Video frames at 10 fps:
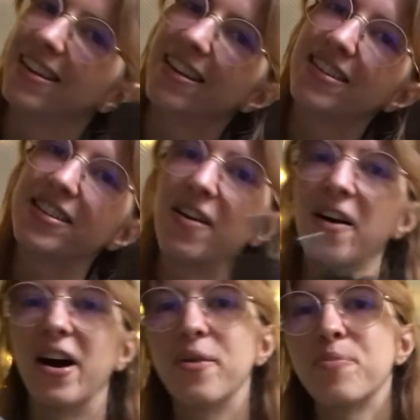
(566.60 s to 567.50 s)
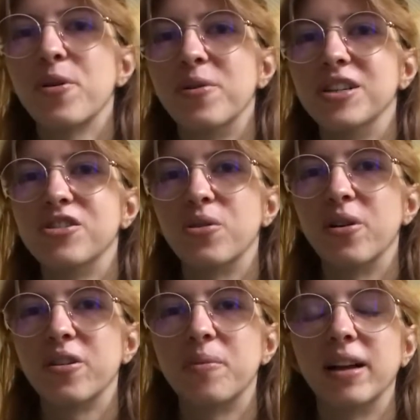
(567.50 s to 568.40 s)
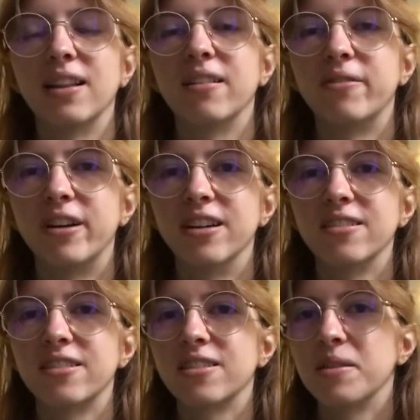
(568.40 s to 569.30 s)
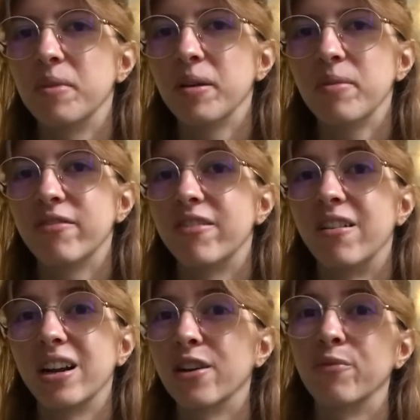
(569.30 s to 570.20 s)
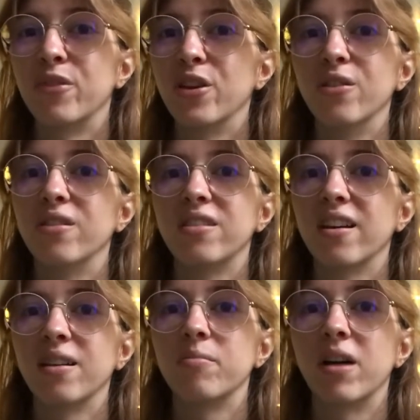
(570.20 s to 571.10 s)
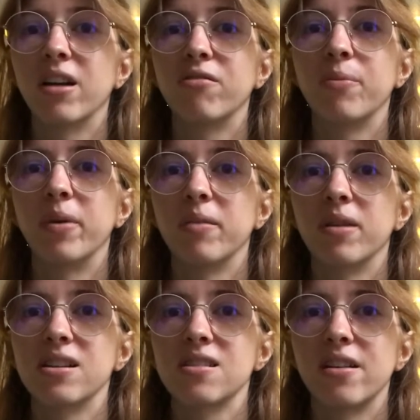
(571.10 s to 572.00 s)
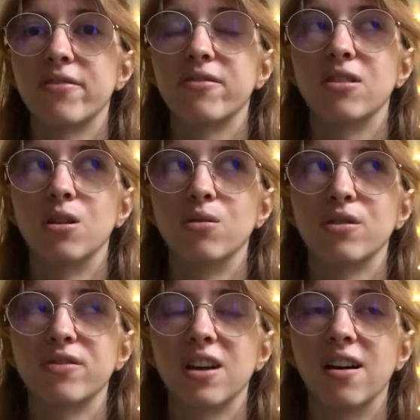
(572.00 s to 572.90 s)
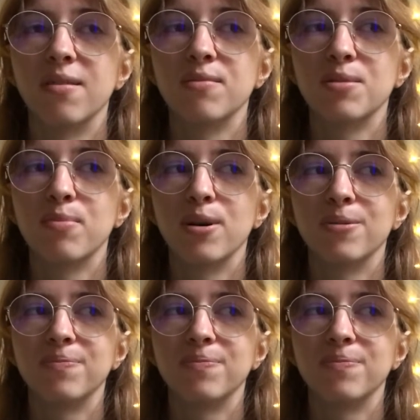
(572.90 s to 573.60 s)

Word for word: So I hope you enjoyed my little rant. It may be very confused and I might repeat myself loads of times, but